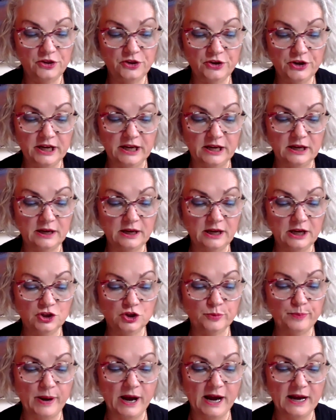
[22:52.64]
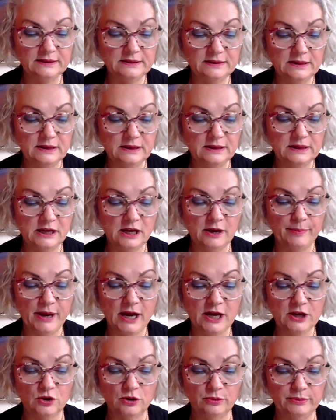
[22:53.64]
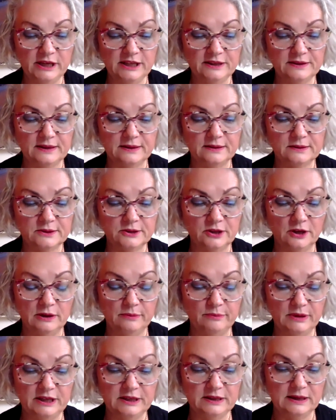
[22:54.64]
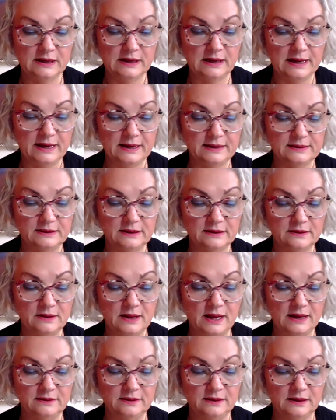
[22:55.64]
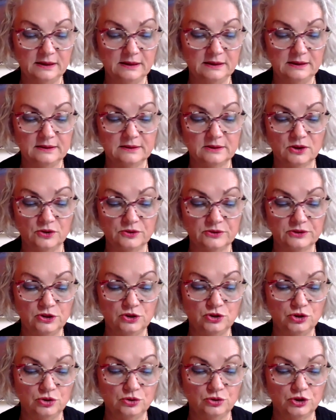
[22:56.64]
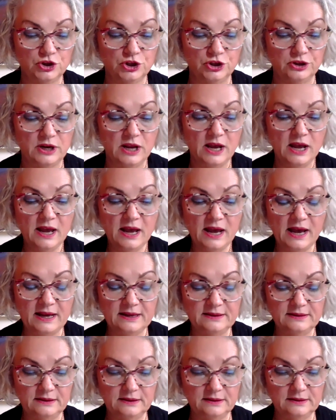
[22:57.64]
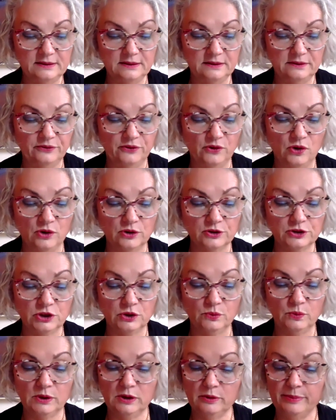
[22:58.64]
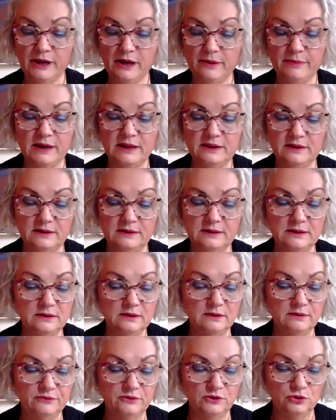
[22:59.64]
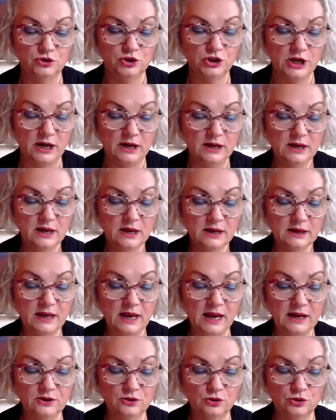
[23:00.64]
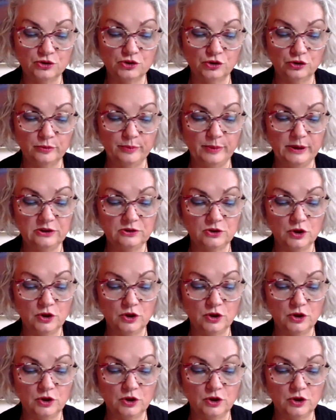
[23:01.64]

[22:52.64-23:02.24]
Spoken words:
3. Each party hereby commits and solemnly declares that nothing in its constitution, as it is in force or will be amended in the future, can or should be